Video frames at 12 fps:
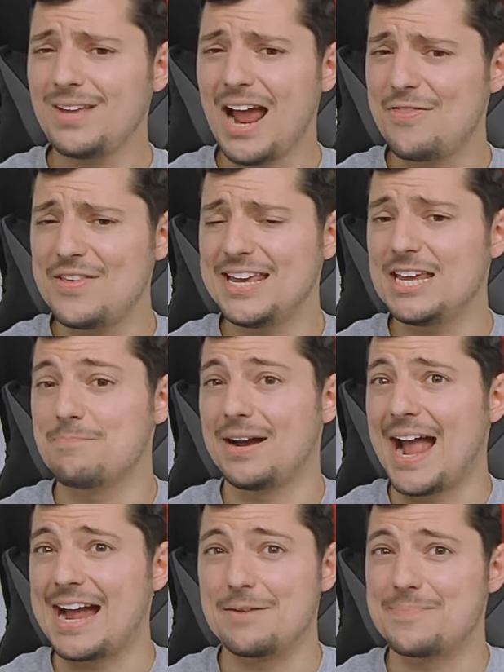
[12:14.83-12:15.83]
I think he
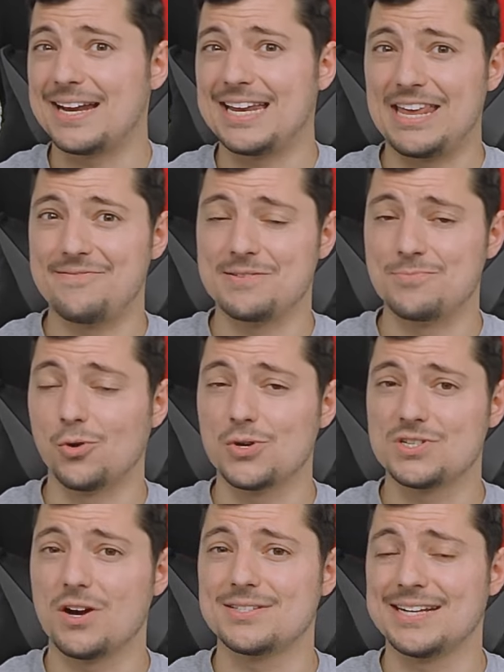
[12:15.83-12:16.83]
might end up getting even more
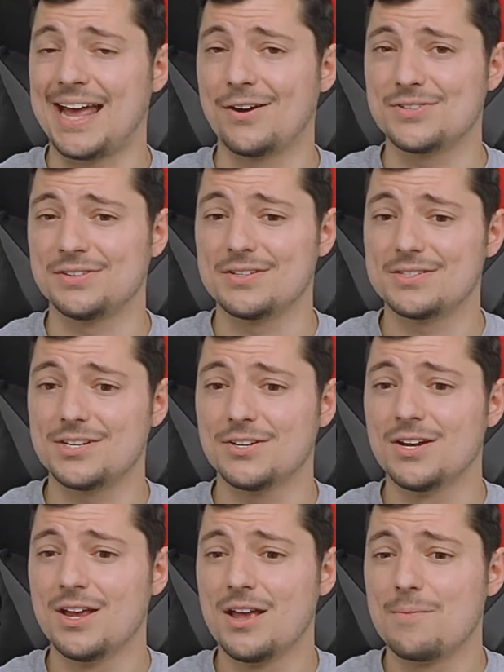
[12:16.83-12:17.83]
starts than Anderson this
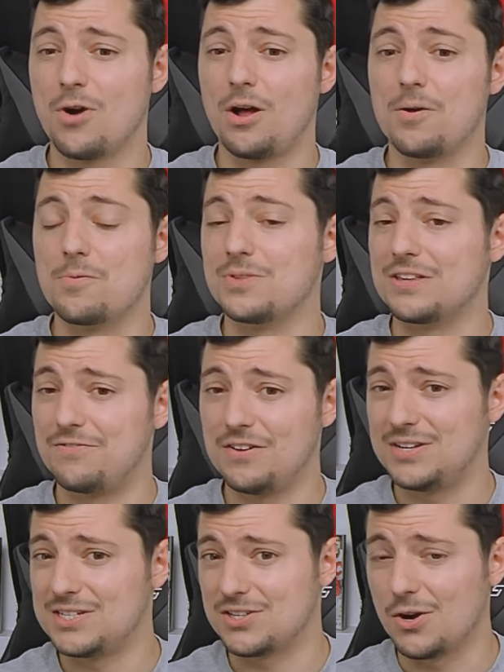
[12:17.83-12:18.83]
year, probably
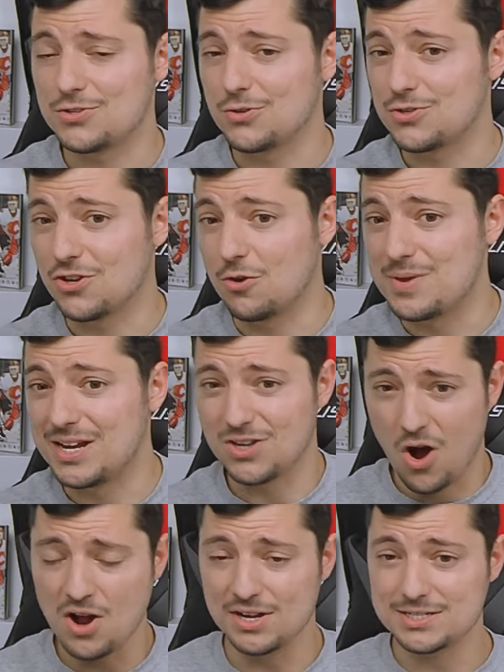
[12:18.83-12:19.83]
50 starts or so, because
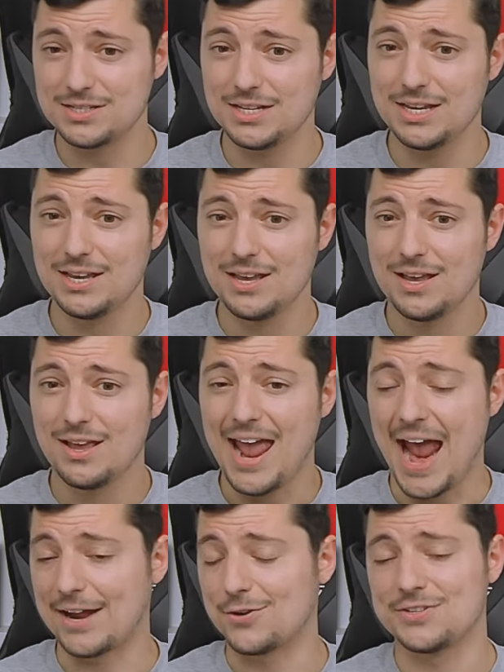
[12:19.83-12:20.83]
honestly,
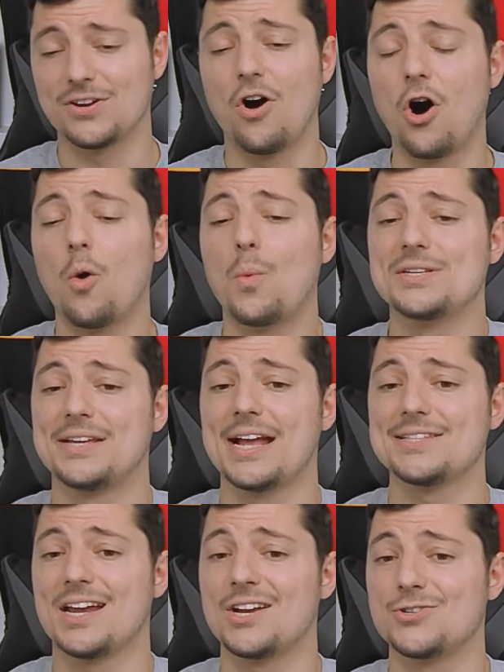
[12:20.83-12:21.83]
Anderson always
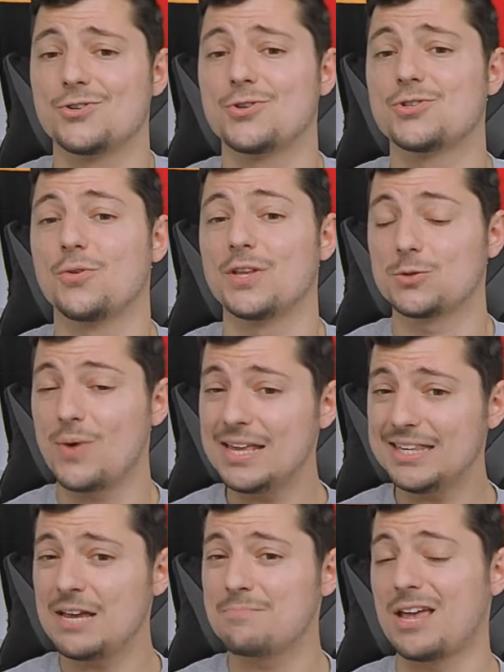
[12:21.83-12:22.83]
gets injured. So this
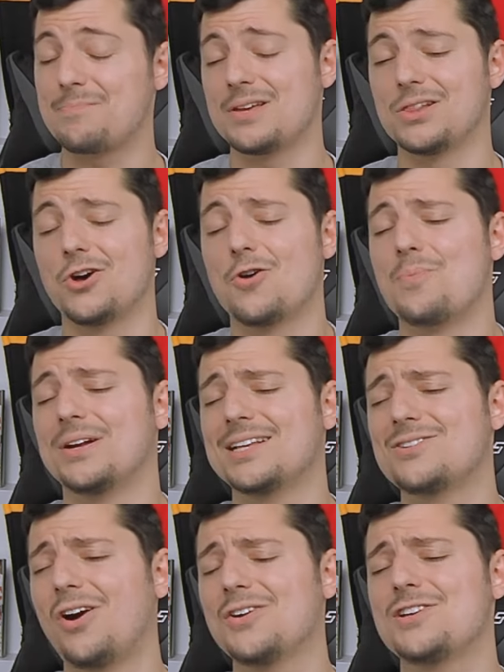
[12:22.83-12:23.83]
ranking might be low, but
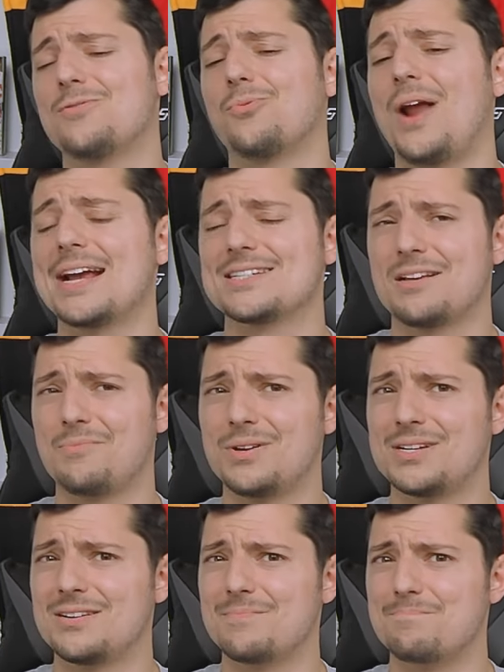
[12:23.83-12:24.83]
it's hard to rank
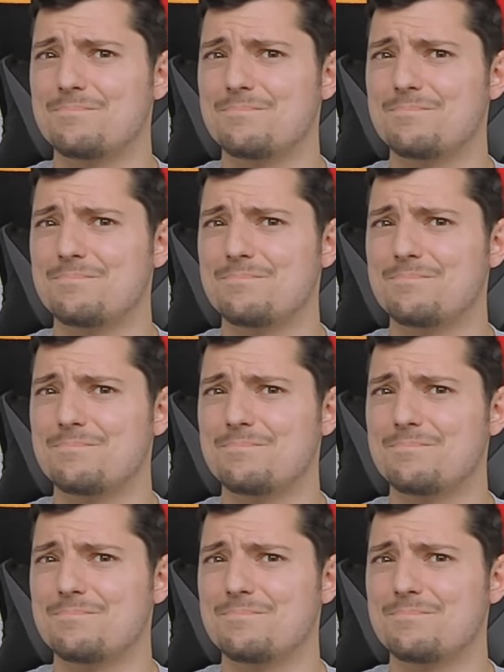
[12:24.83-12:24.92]
someone